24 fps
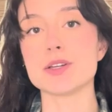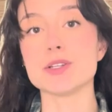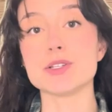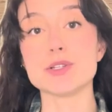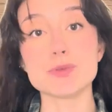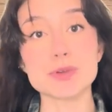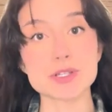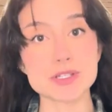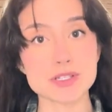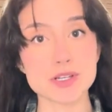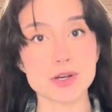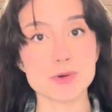
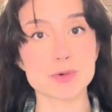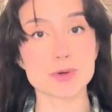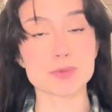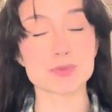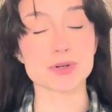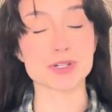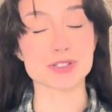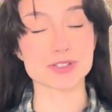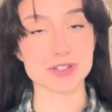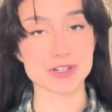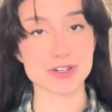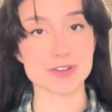Doing so
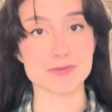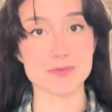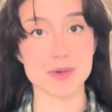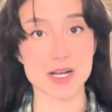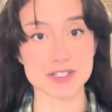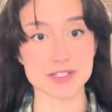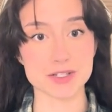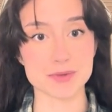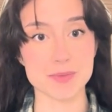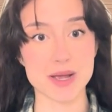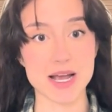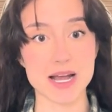will preserve
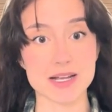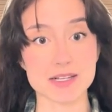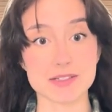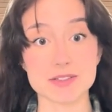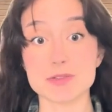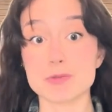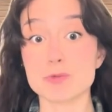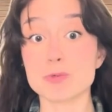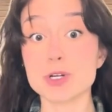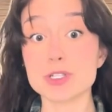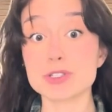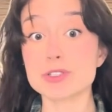muscle
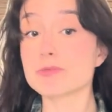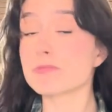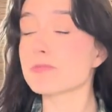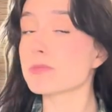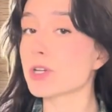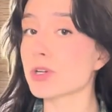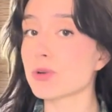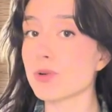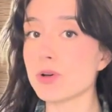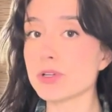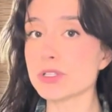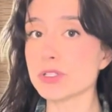mass, which
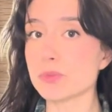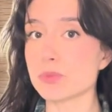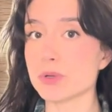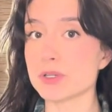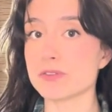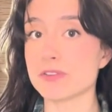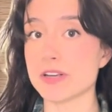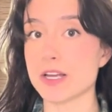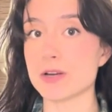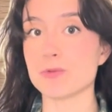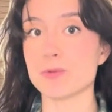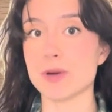could also
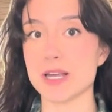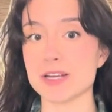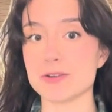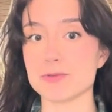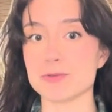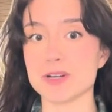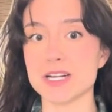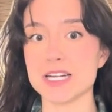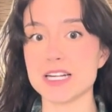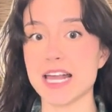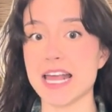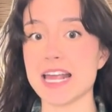prevent
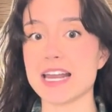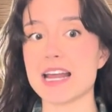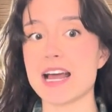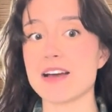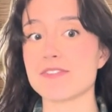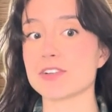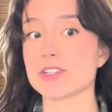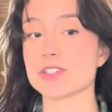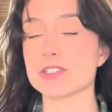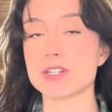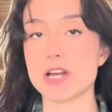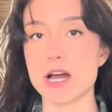weight regain
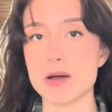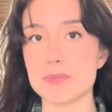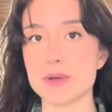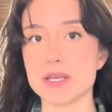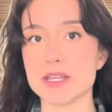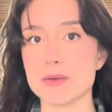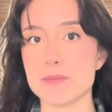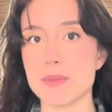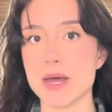after stopping the